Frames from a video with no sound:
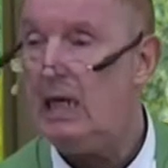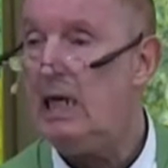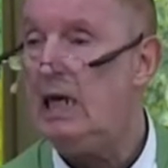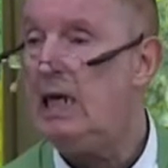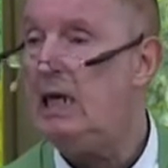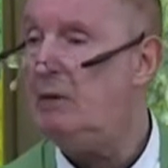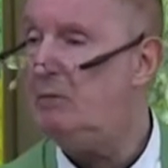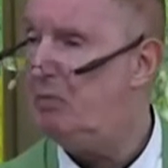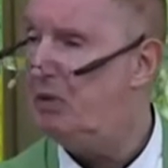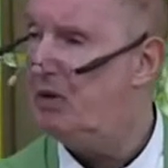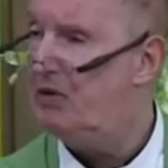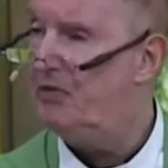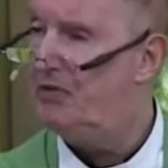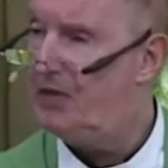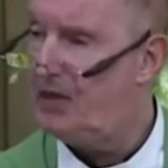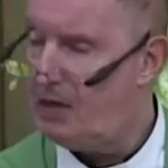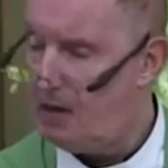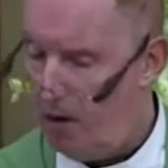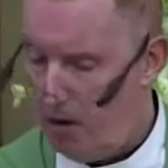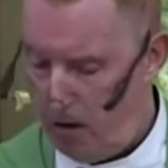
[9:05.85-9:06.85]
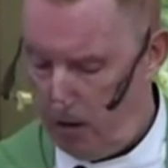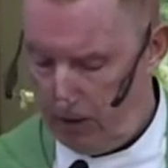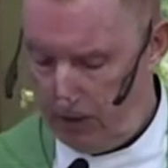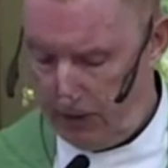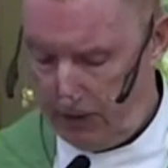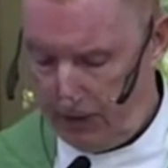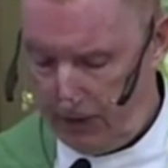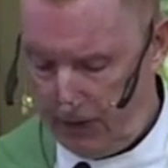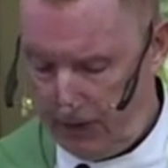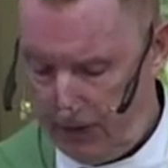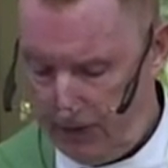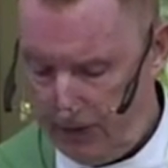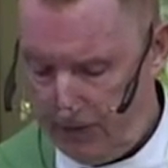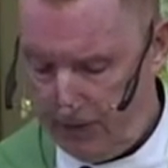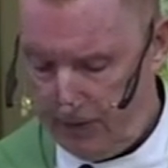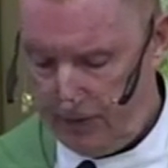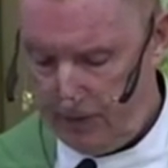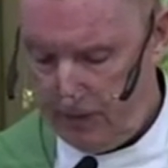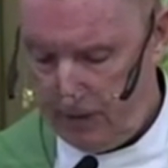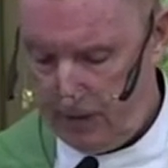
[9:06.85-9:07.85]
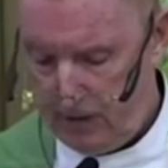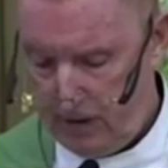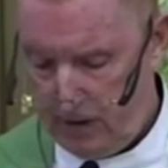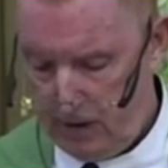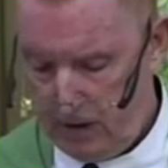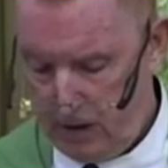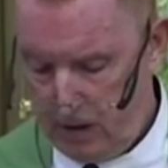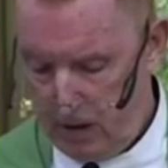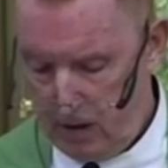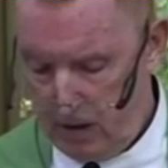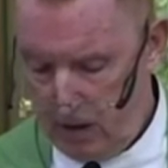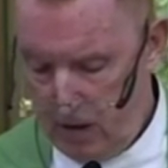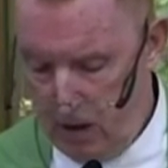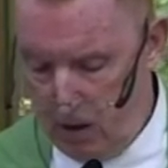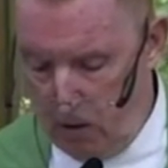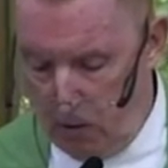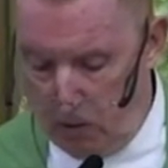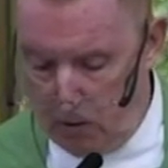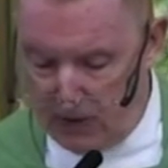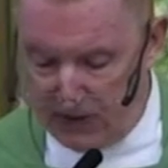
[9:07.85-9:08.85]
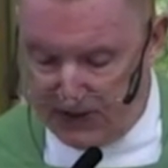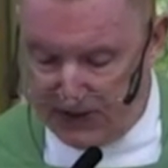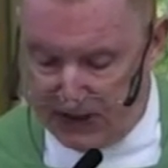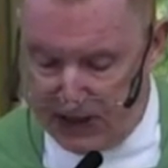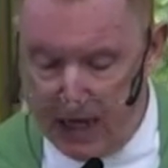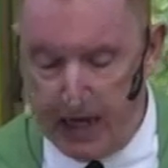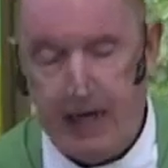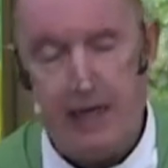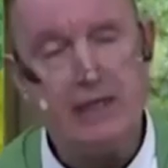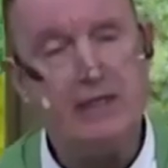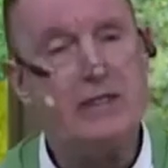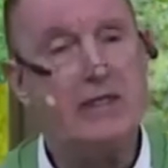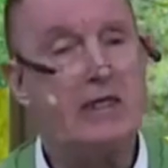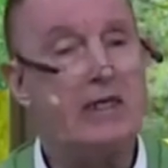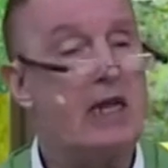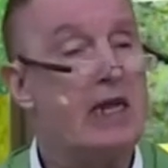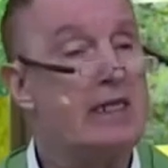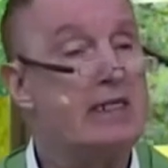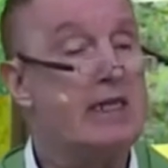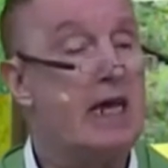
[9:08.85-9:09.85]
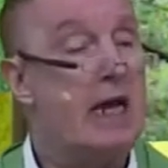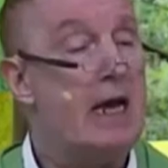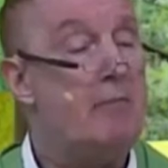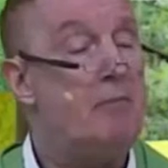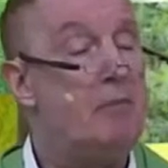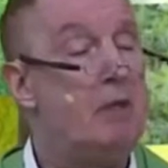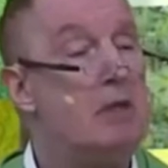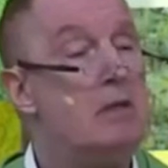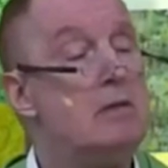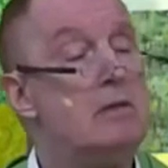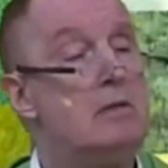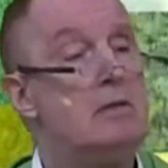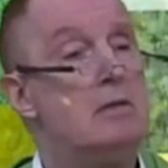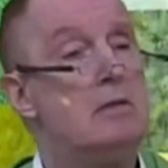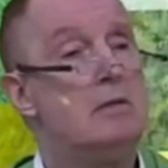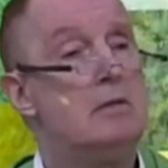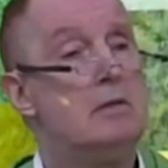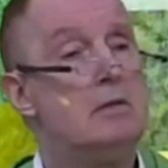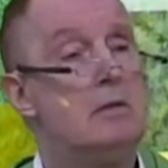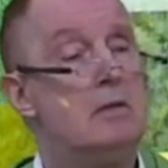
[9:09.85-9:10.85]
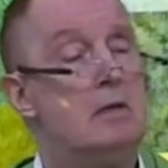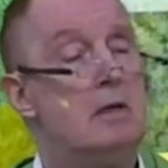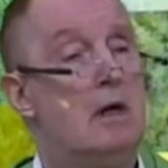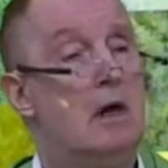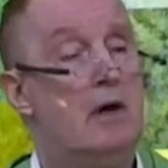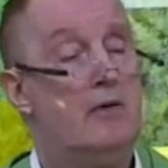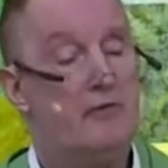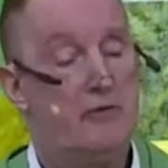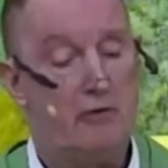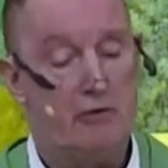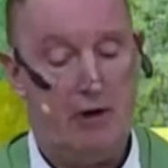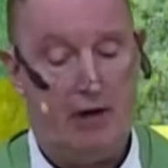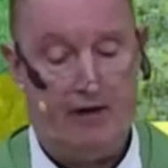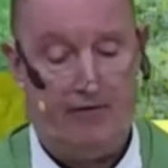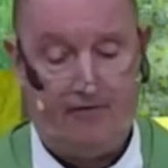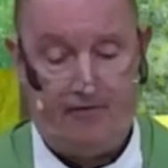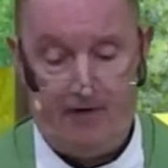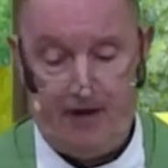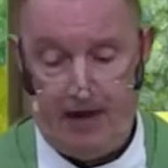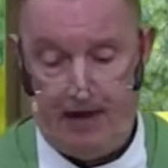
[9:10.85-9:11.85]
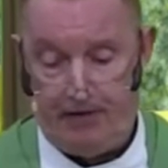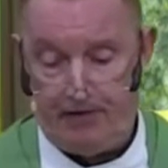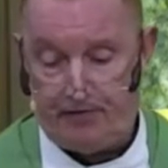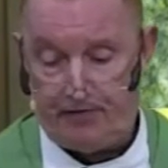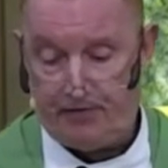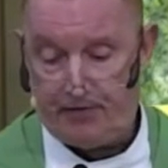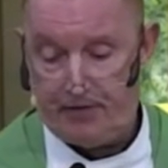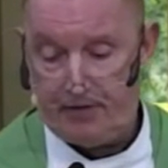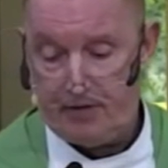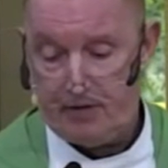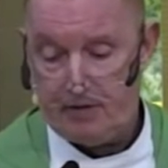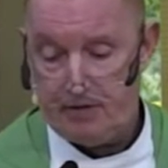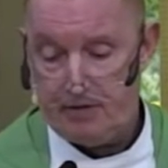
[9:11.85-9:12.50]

He built the ark. What we see is an example of great faith.